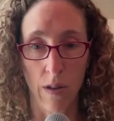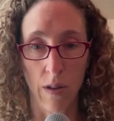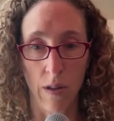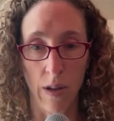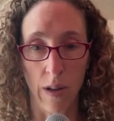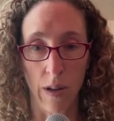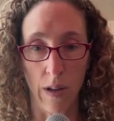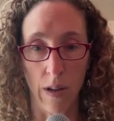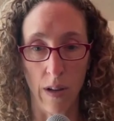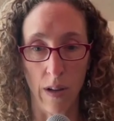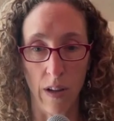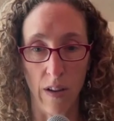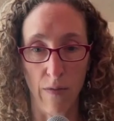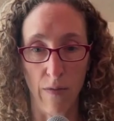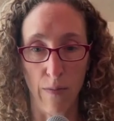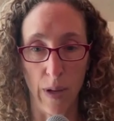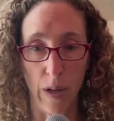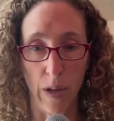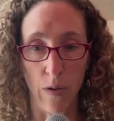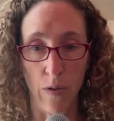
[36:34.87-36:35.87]
that I
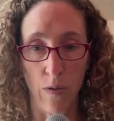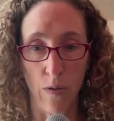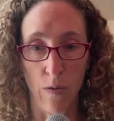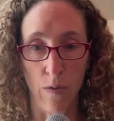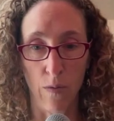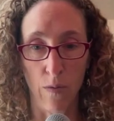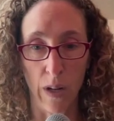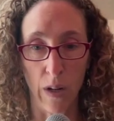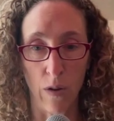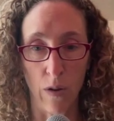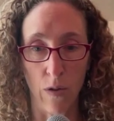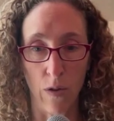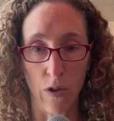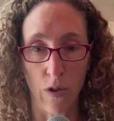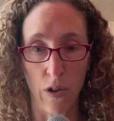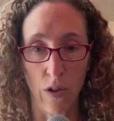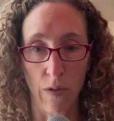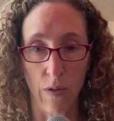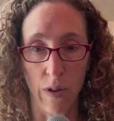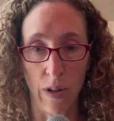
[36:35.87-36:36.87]
have my own record
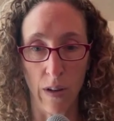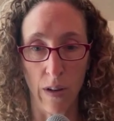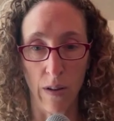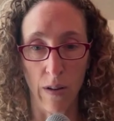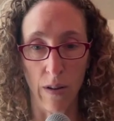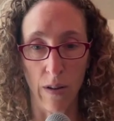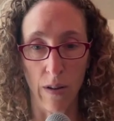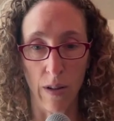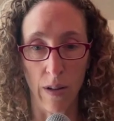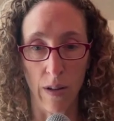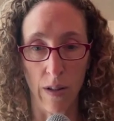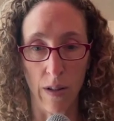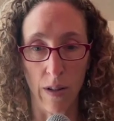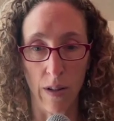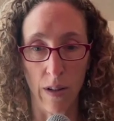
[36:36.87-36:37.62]
showing and not